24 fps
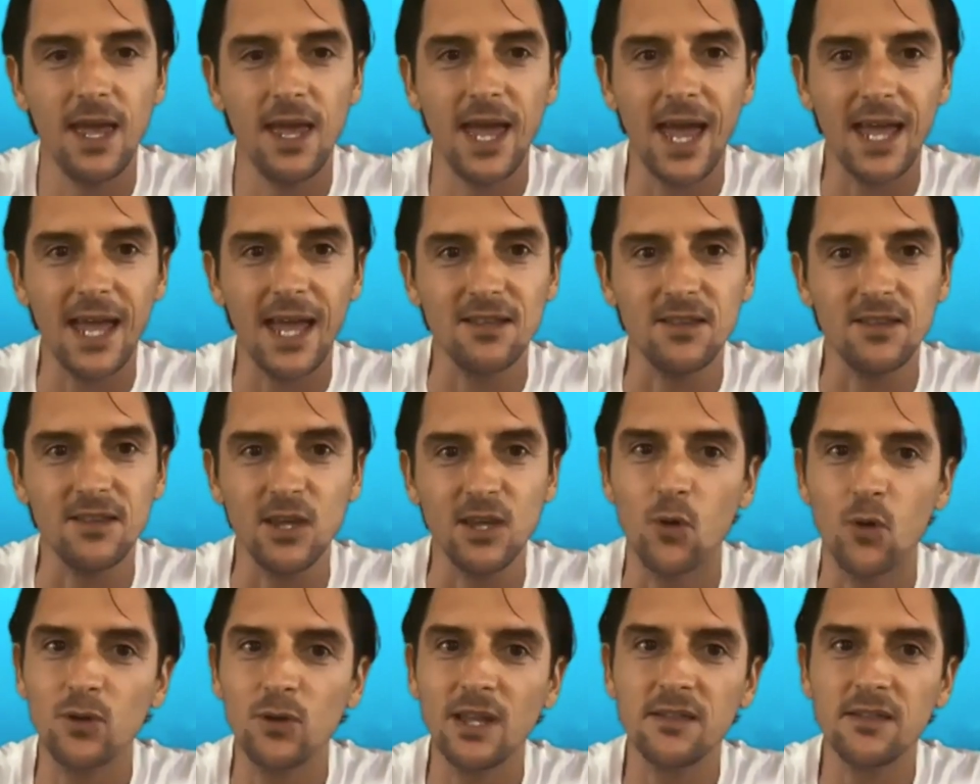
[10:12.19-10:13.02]
And the
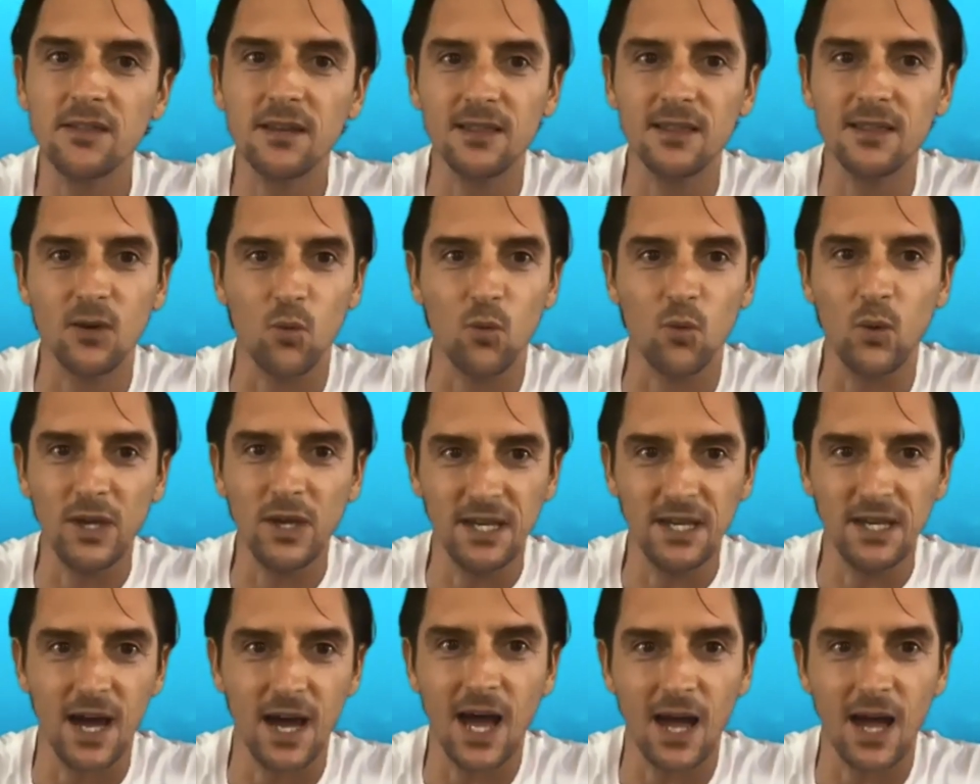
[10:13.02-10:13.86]
only thing that
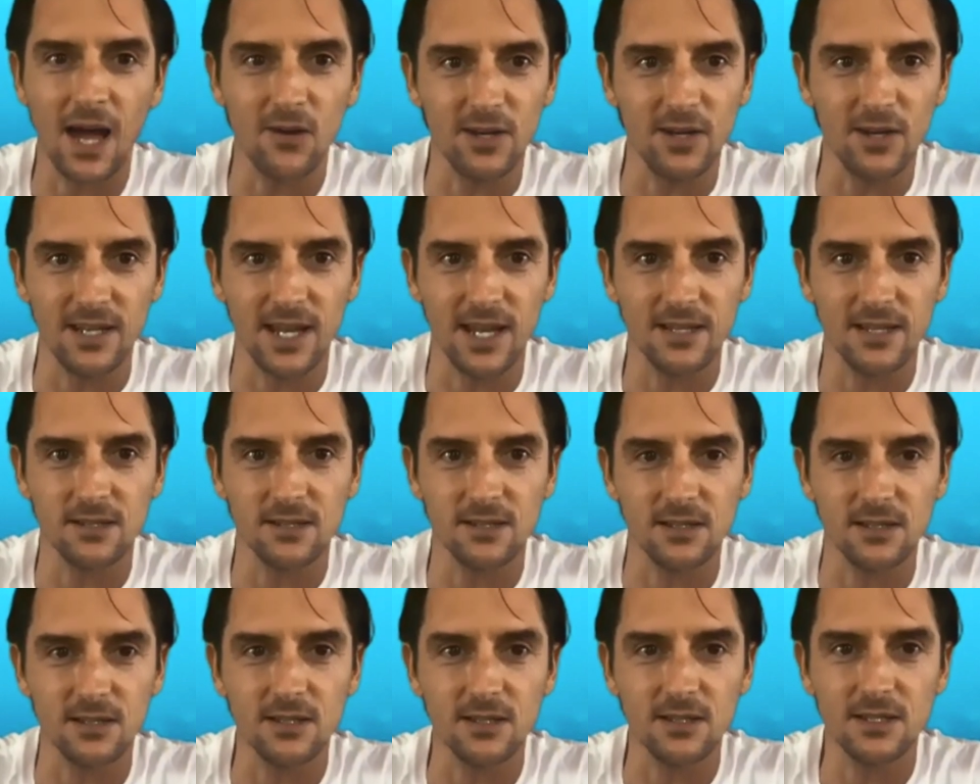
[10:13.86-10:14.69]
we are in
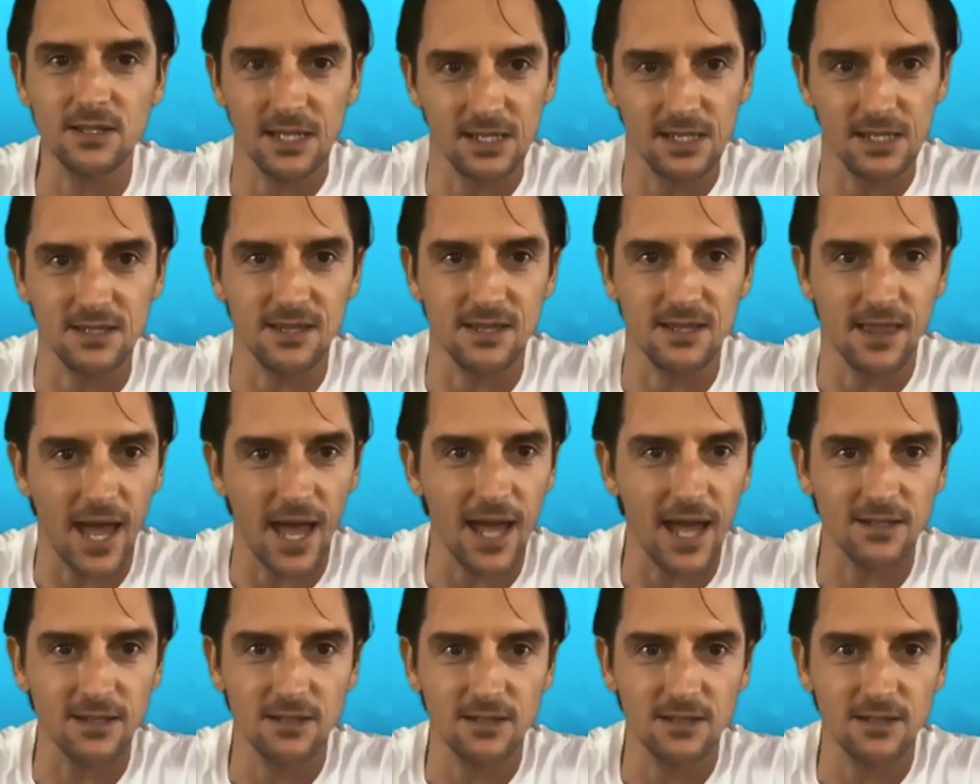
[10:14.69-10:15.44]
essence is that